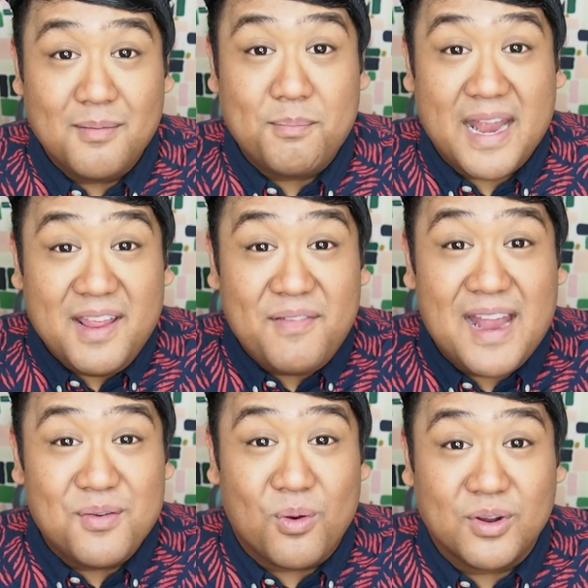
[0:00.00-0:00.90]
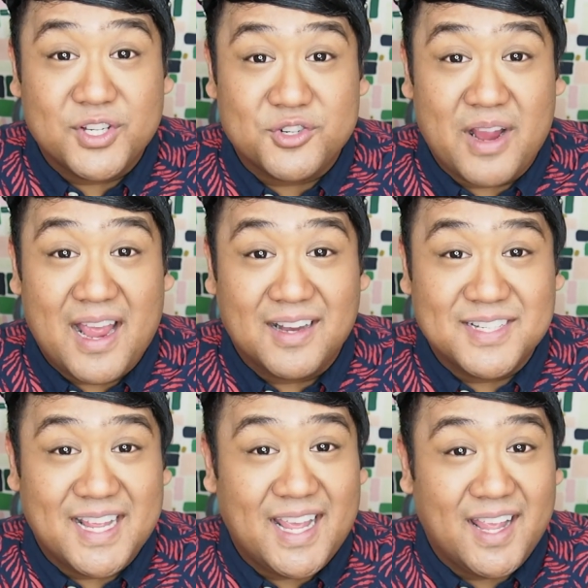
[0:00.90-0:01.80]
Betty Van
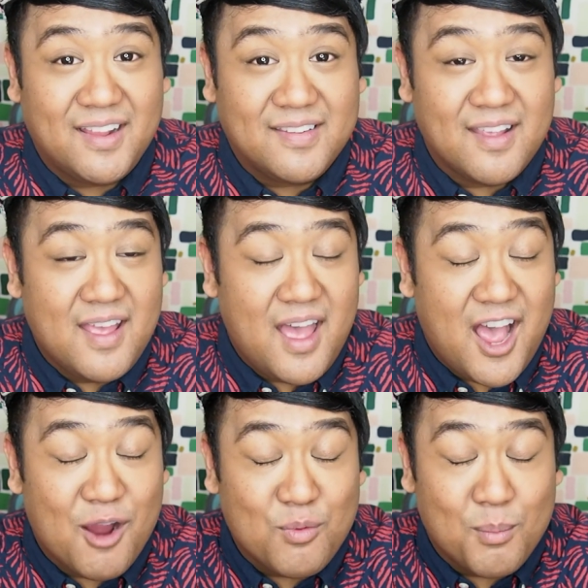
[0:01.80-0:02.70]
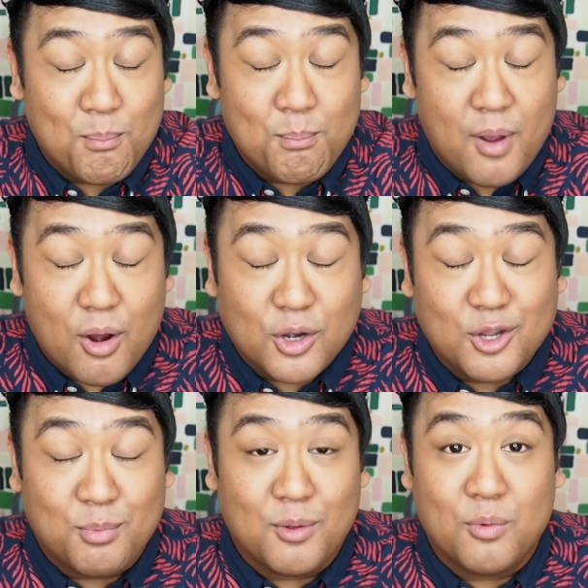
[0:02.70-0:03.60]
Nostrand is a
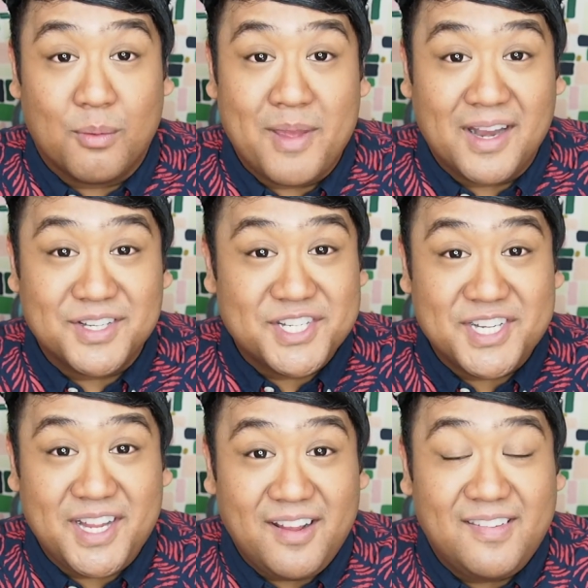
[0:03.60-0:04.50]
remarkable woman. She